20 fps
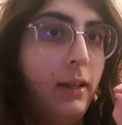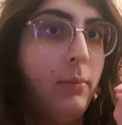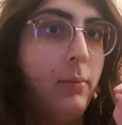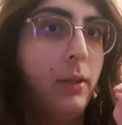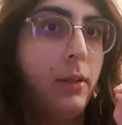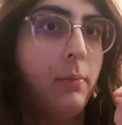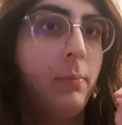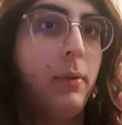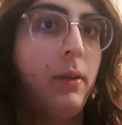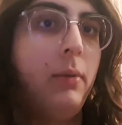
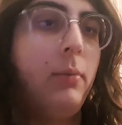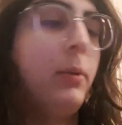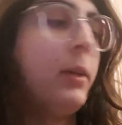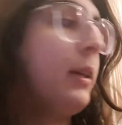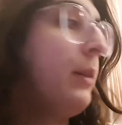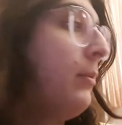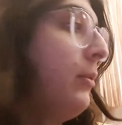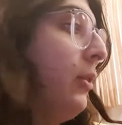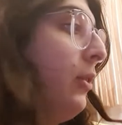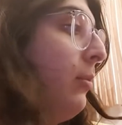bit of
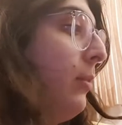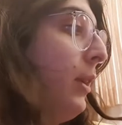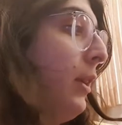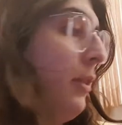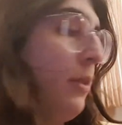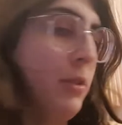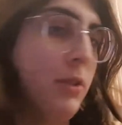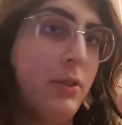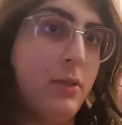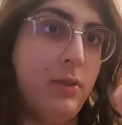PWM to the
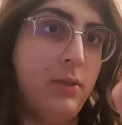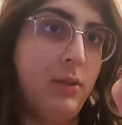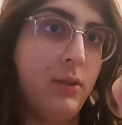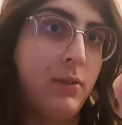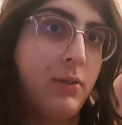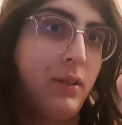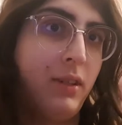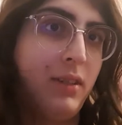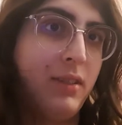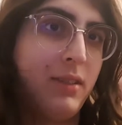motor just to
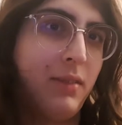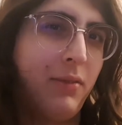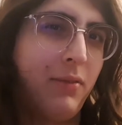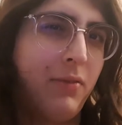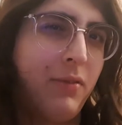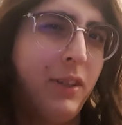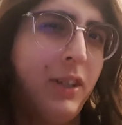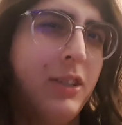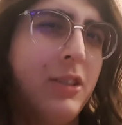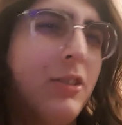create some
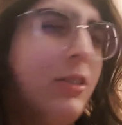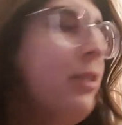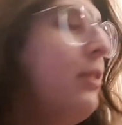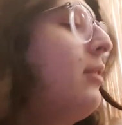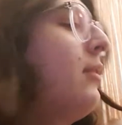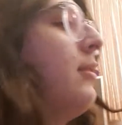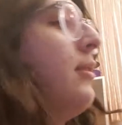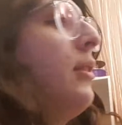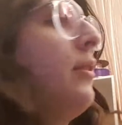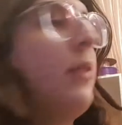friction
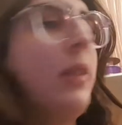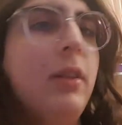and stuff.